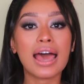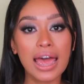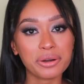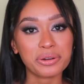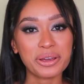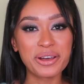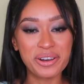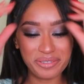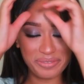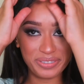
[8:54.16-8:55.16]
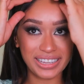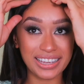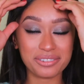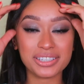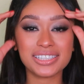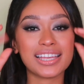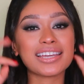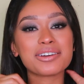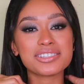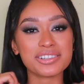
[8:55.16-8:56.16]
I don't know, but I really
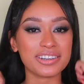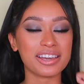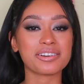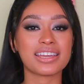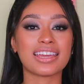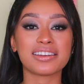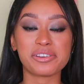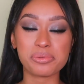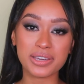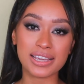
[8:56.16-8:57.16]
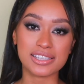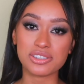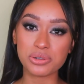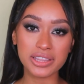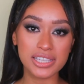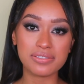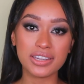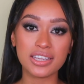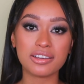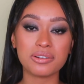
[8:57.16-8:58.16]
like how it turned out, and I hope you guys enjoyed this
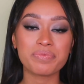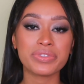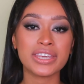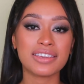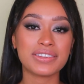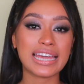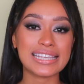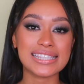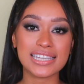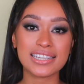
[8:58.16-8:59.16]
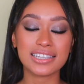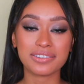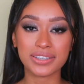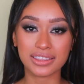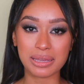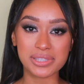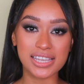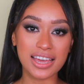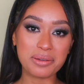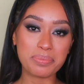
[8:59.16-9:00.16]
video. If you guys did, give it a thumbs
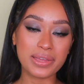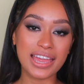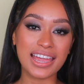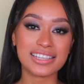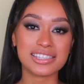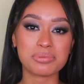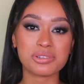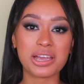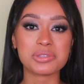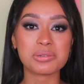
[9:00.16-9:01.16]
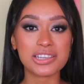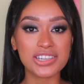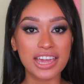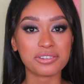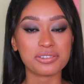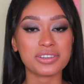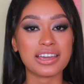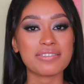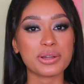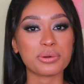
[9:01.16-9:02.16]
up and subscribe to my channel if you
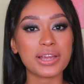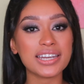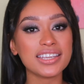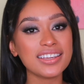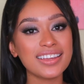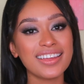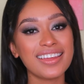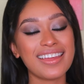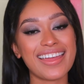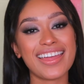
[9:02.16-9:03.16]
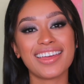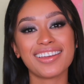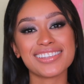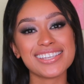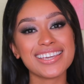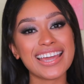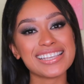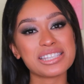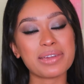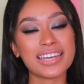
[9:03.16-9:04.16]
haven't already, and I'll see you
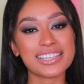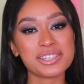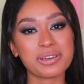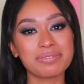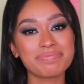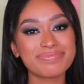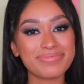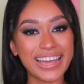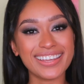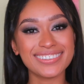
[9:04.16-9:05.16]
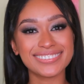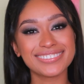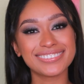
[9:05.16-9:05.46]
guys in my next one. Bye.